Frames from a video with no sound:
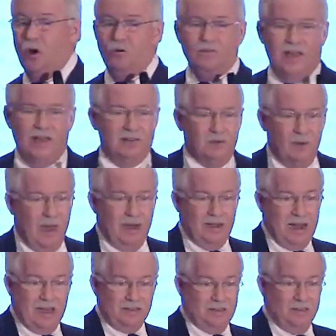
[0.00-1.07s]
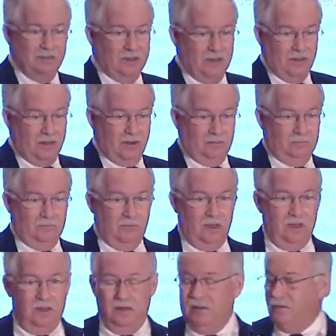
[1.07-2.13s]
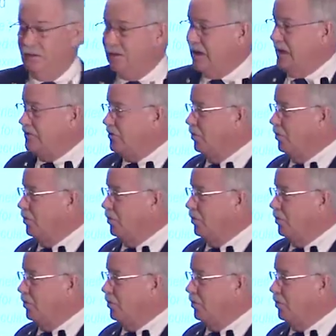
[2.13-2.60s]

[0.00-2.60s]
no value-added activity there. And